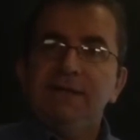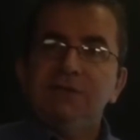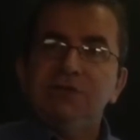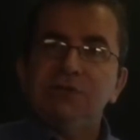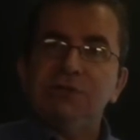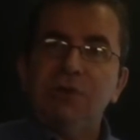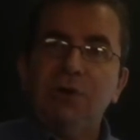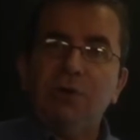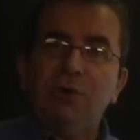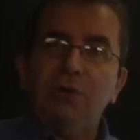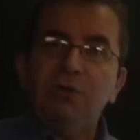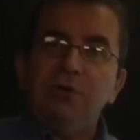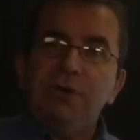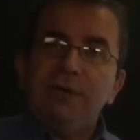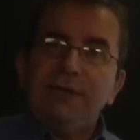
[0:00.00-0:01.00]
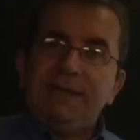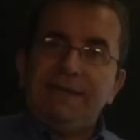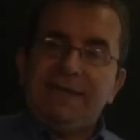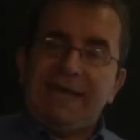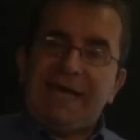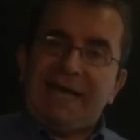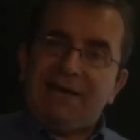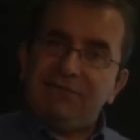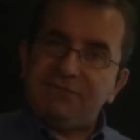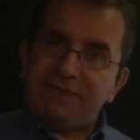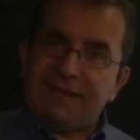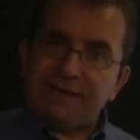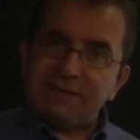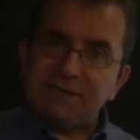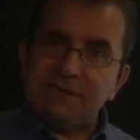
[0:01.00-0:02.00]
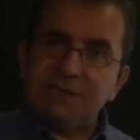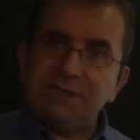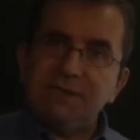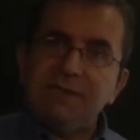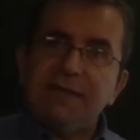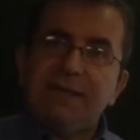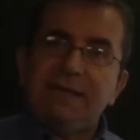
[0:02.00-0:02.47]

So they have tested,